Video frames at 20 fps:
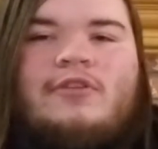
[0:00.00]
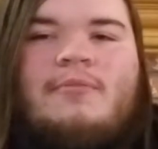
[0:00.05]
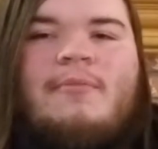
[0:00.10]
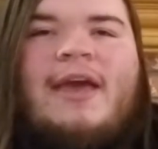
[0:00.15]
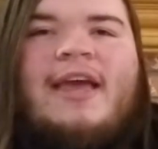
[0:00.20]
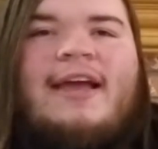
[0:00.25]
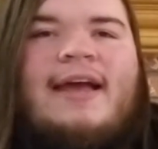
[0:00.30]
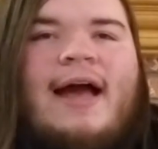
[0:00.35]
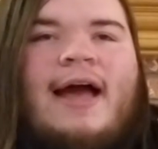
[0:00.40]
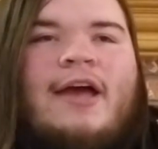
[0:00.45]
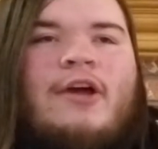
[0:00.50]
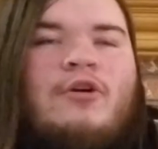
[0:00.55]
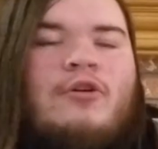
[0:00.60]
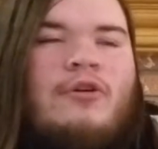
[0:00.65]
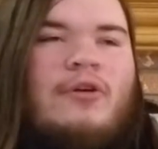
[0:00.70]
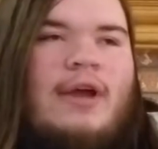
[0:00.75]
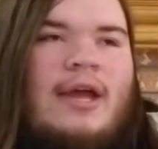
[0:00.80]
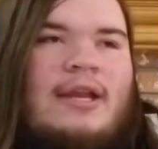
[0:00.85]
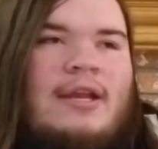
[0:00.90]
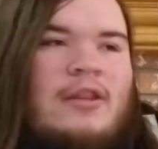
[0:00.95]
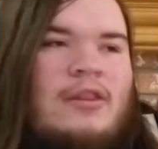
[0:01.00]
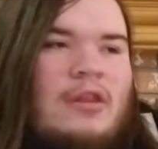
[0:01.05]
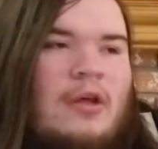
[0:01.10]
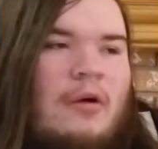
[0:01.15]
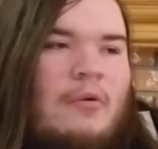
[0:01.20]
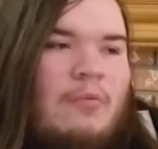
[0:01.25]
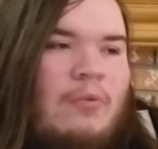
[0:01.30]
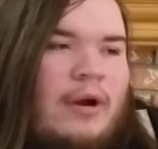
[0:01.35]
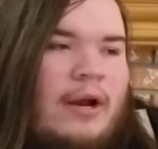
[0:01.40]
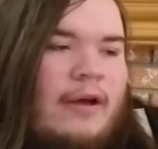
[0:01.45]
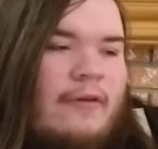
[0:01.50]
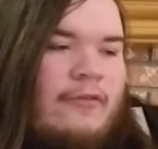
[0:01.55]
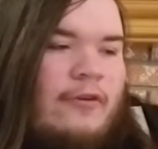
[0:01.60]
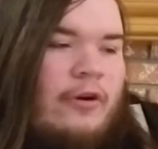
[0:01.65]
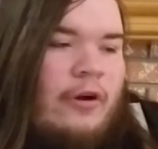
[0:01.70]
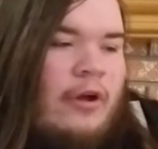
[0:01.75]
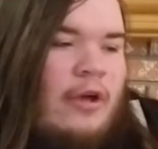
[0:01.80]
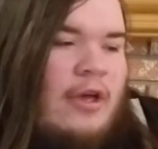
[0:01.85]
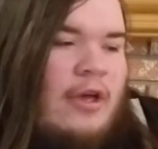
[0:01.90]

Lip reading: The main guy who created the whatever.